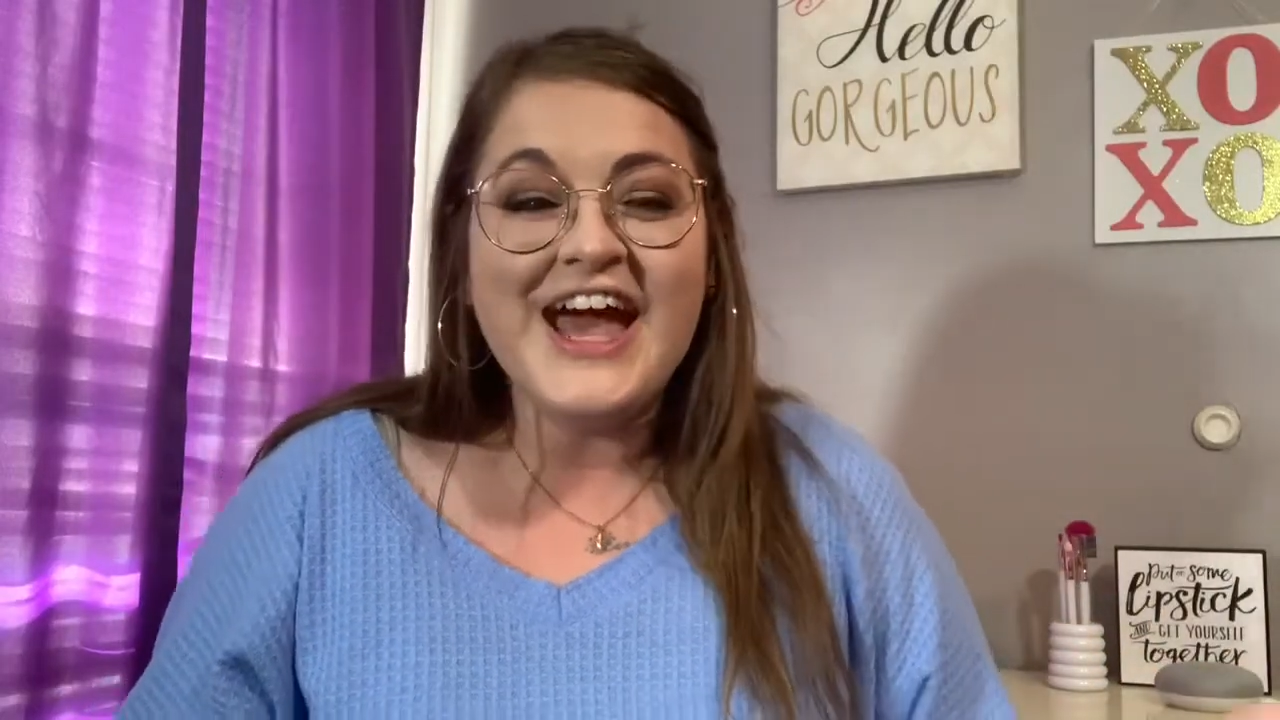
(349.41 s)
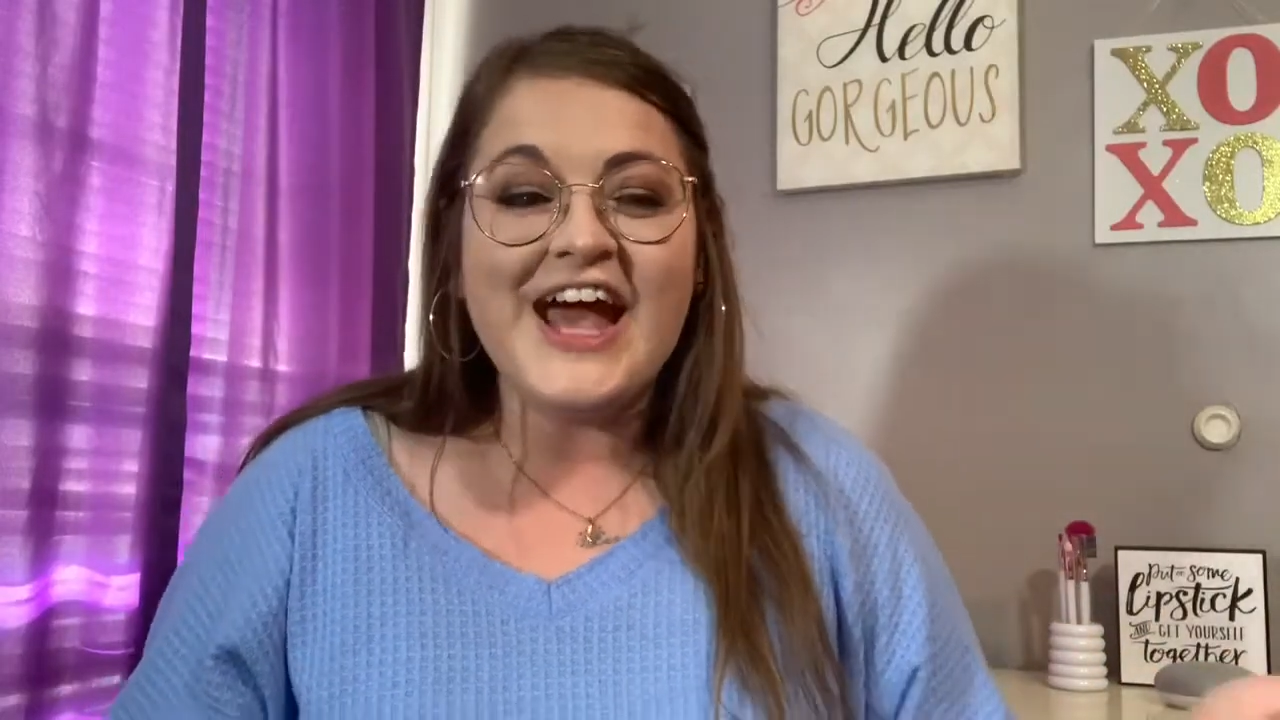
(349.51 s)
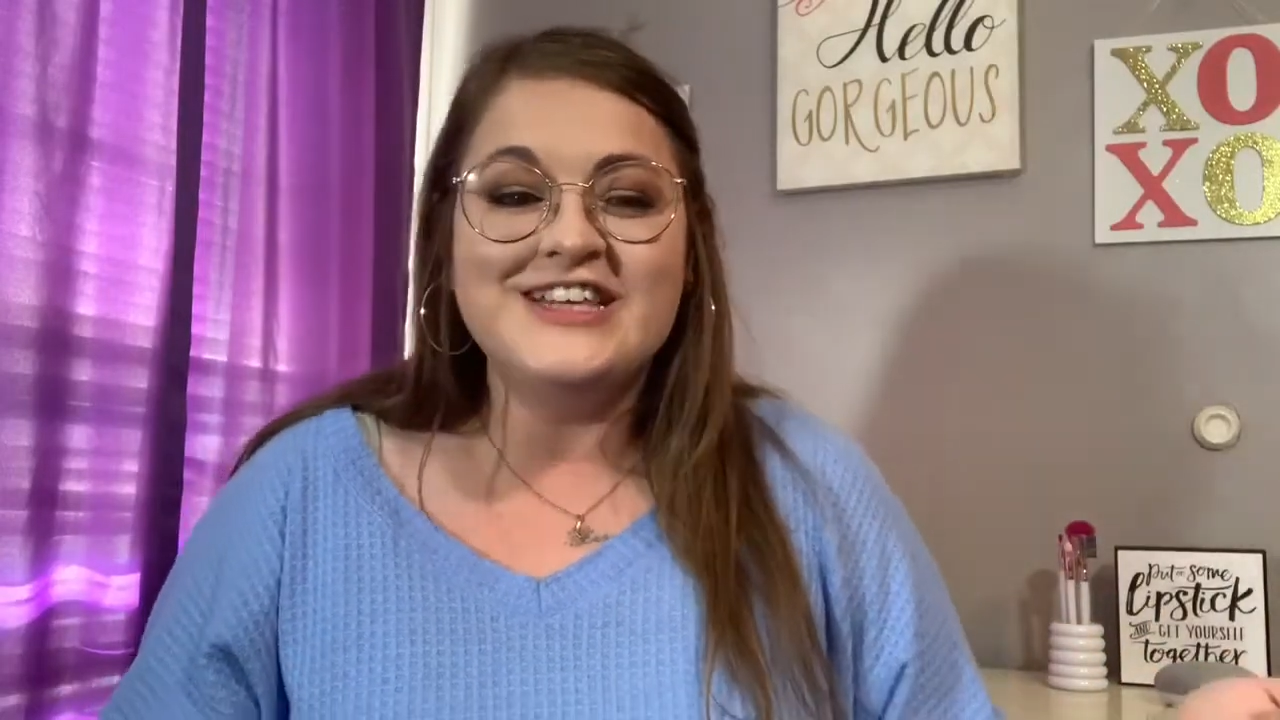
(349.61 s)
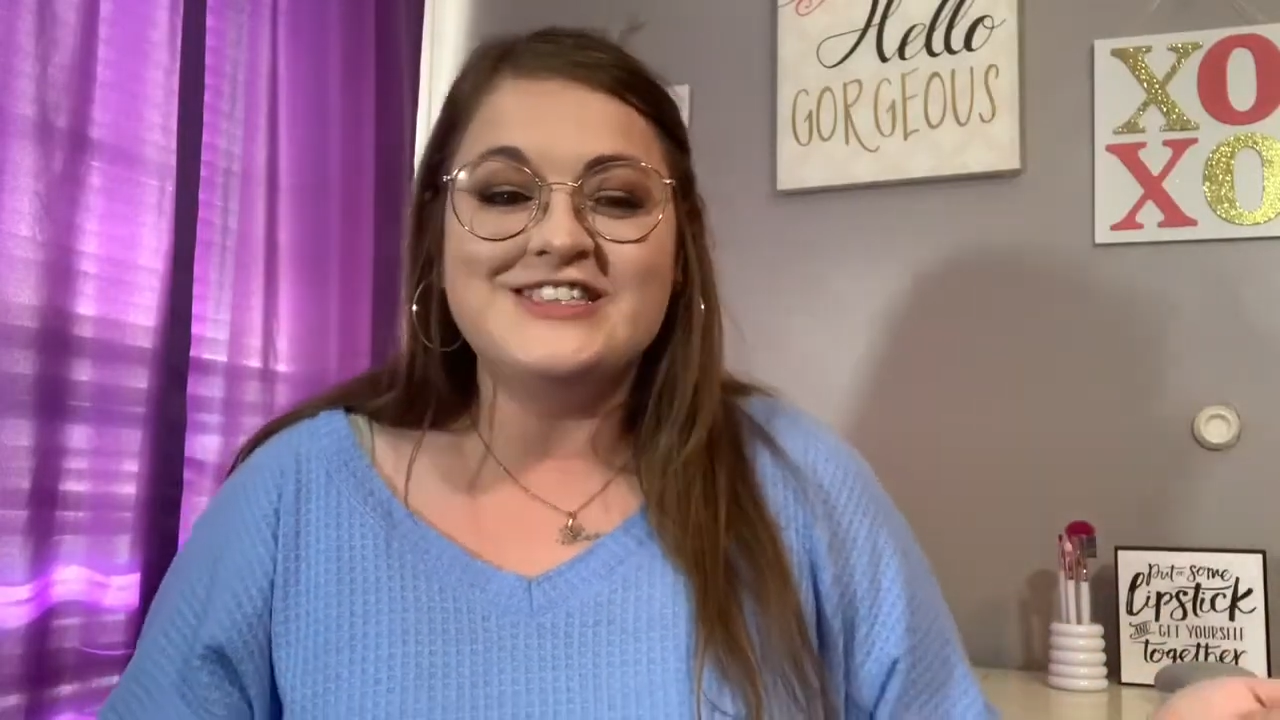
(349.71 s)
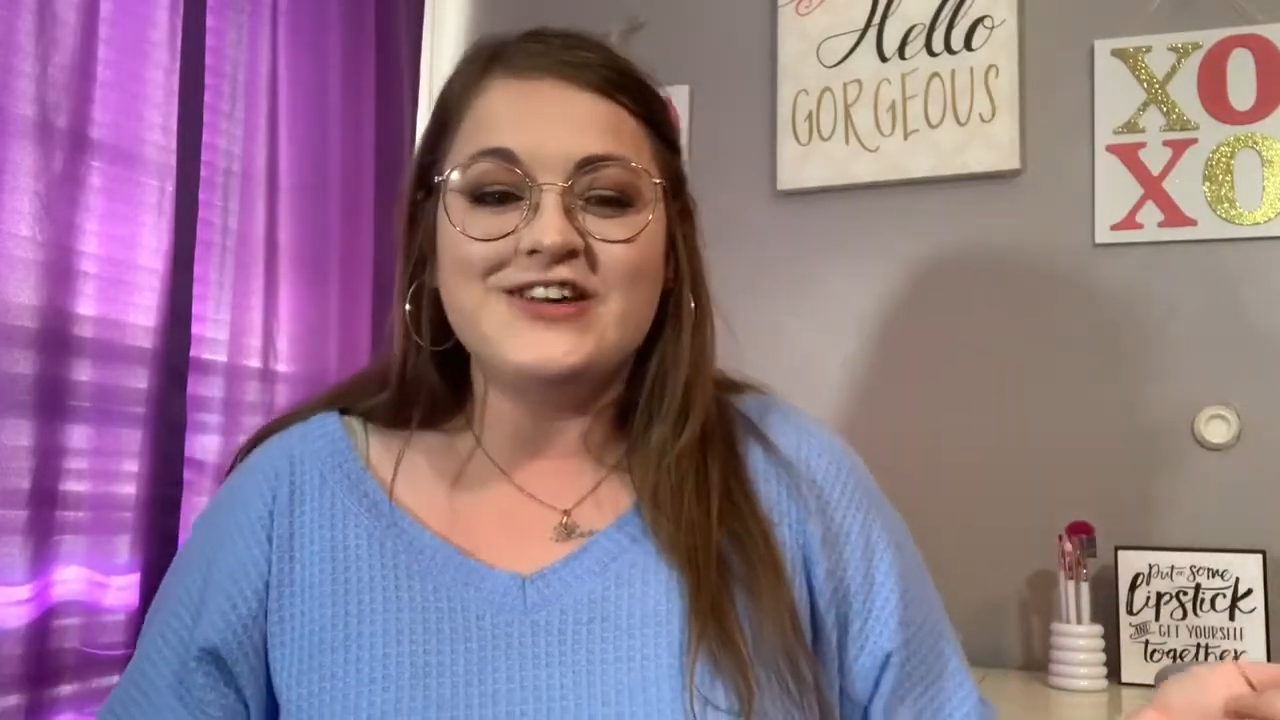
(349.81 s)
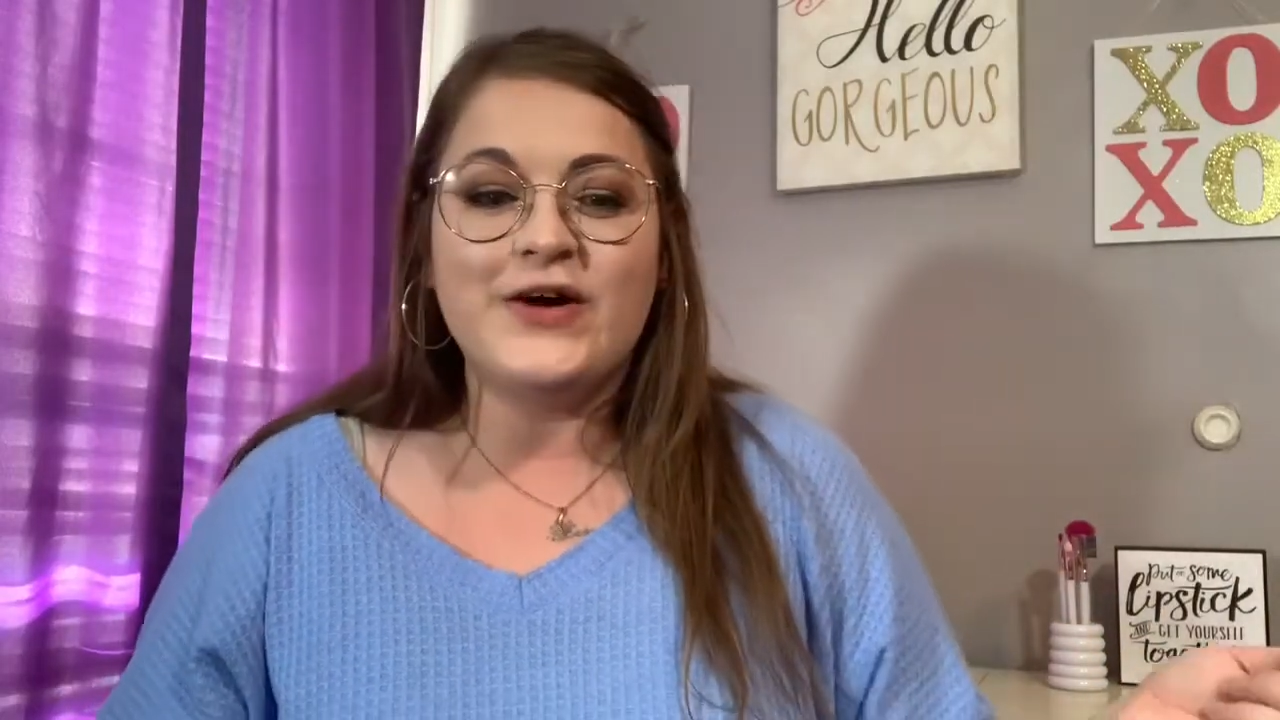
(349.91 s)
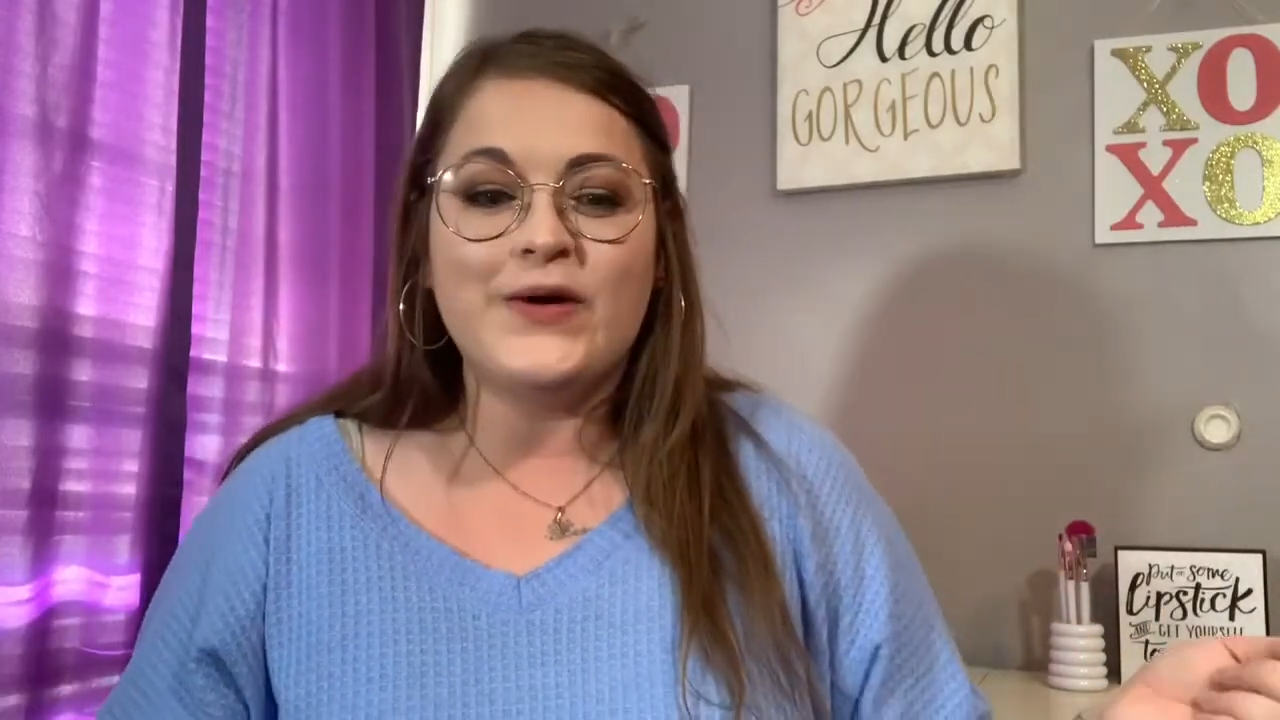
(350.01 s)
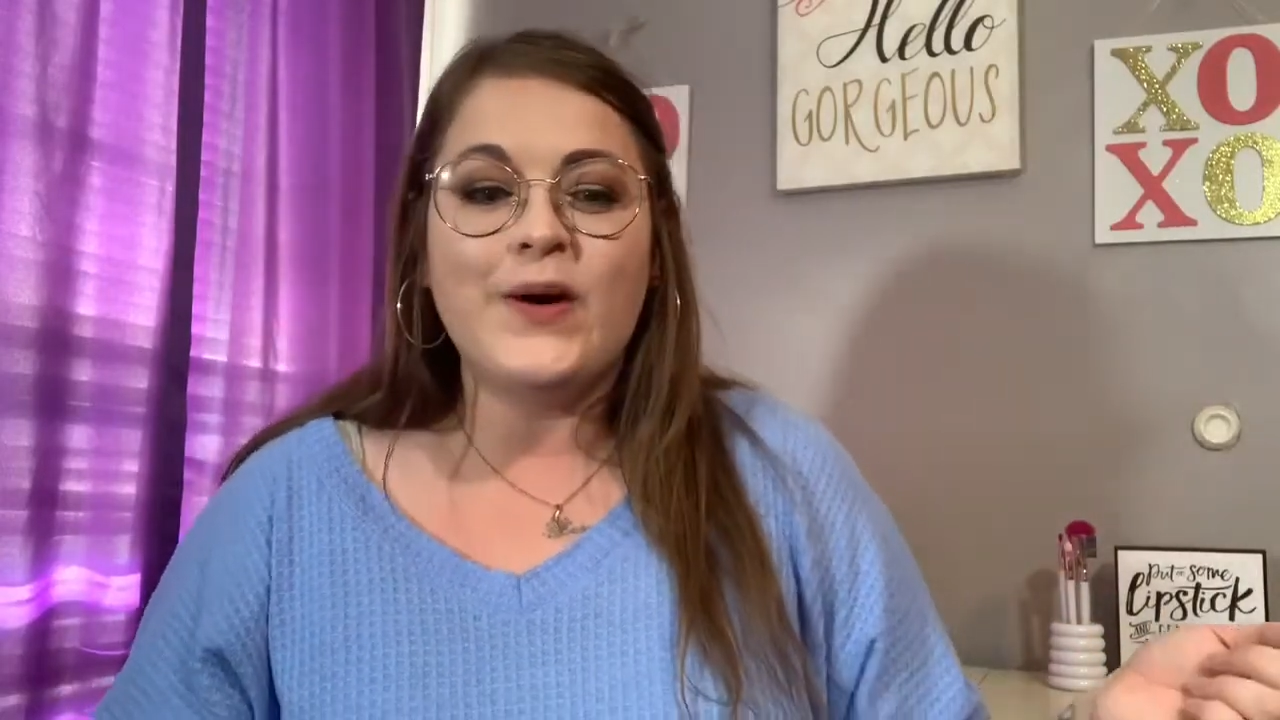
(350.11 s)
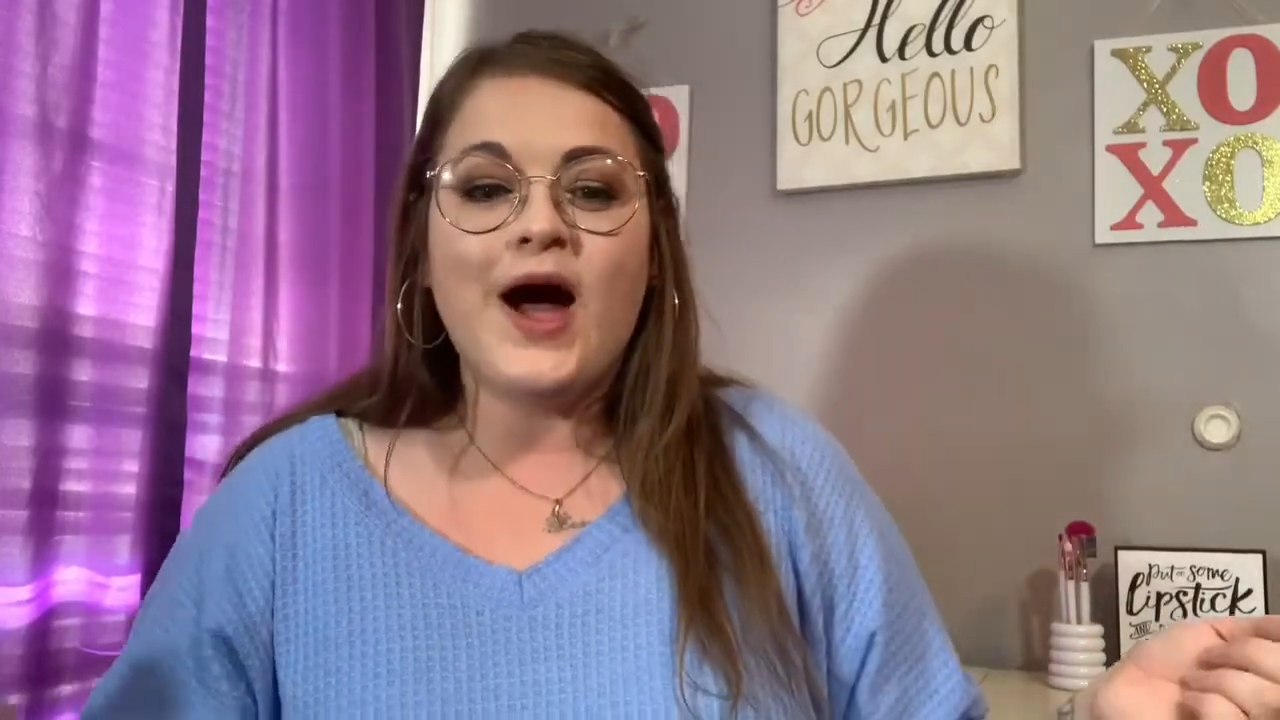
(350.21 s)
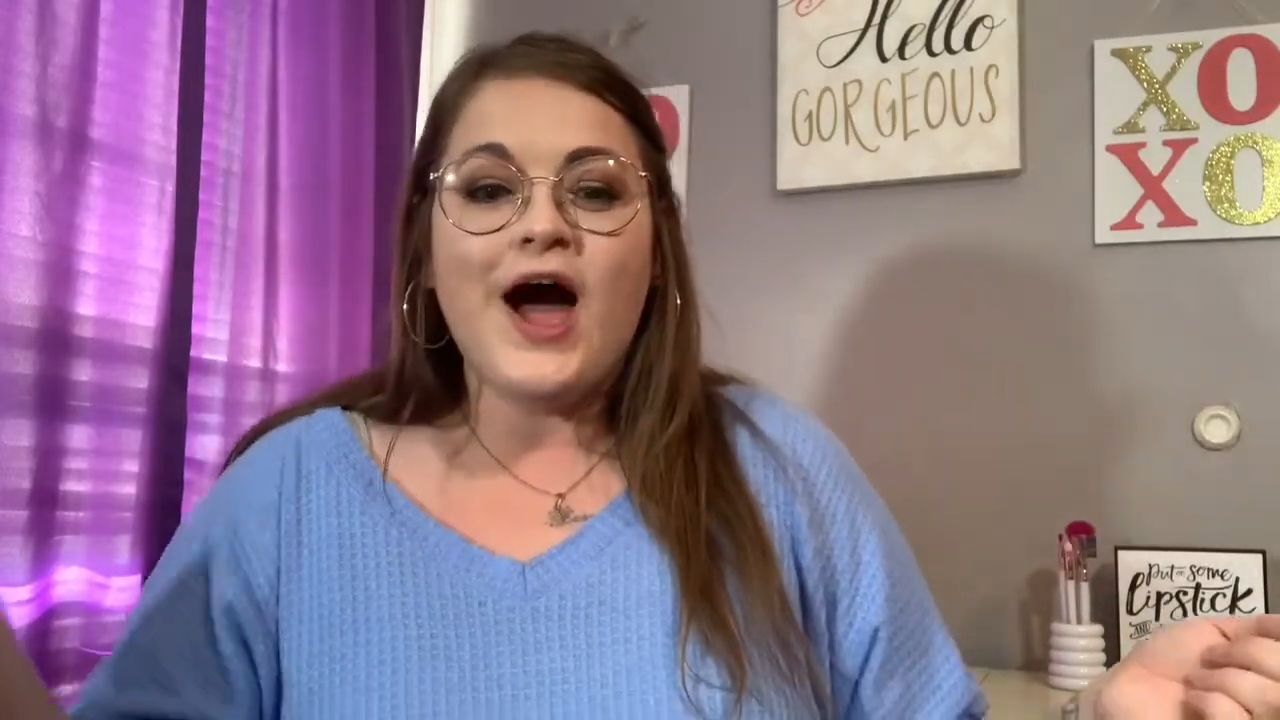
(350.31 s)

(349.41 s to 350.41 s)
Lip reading: And so